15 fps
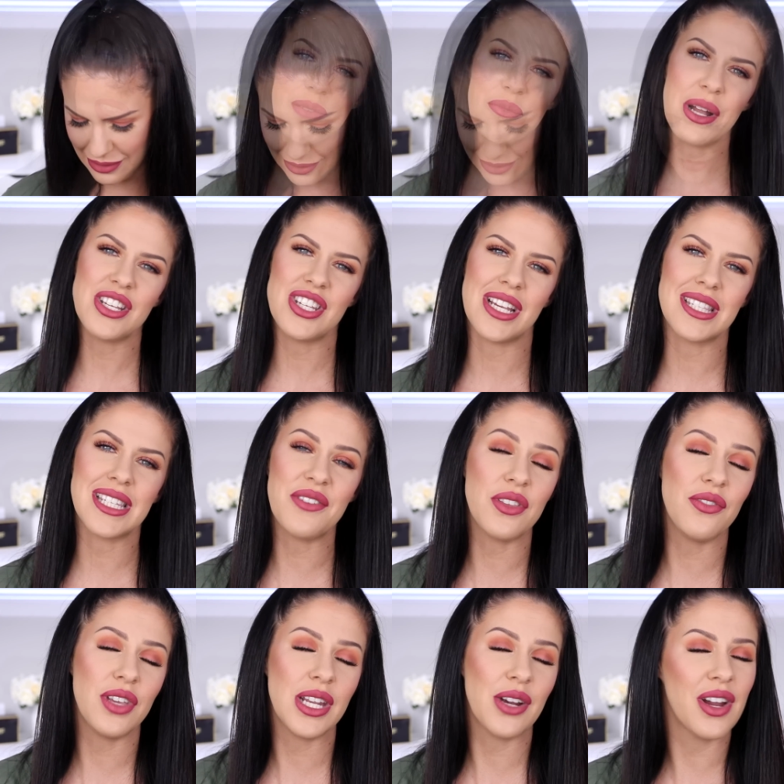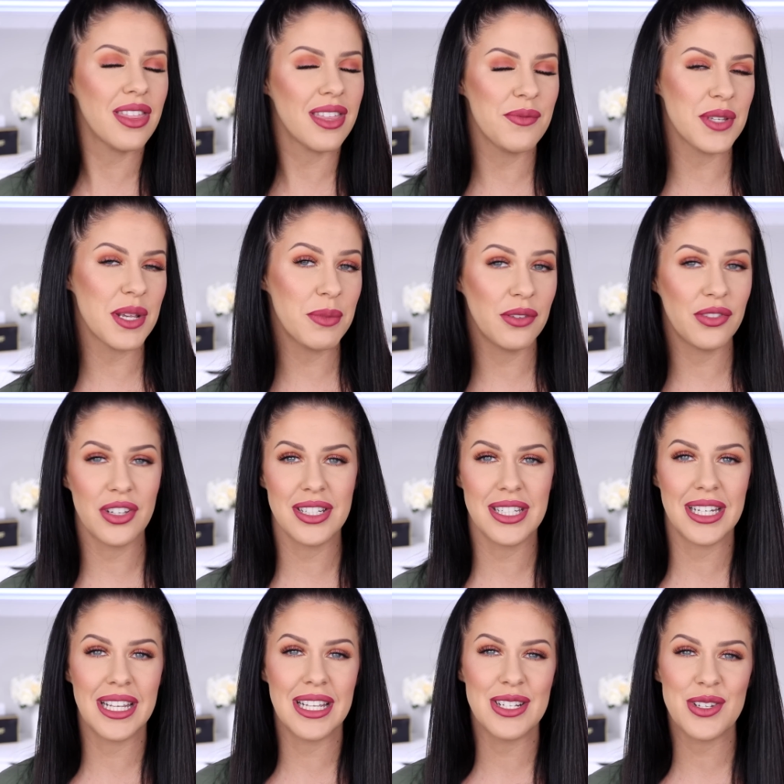But yes, give the video a thumbs up if you
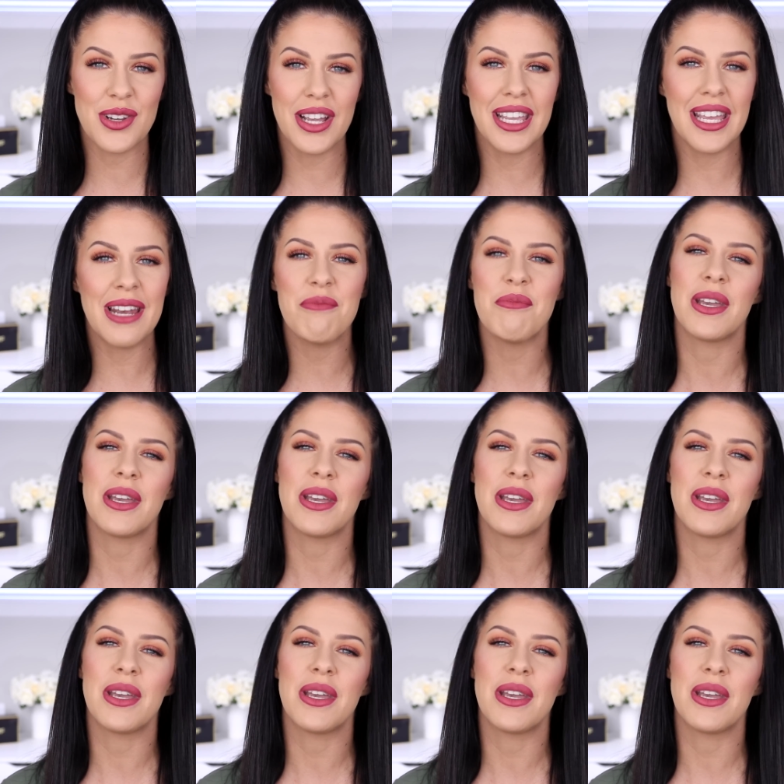did enjoy it.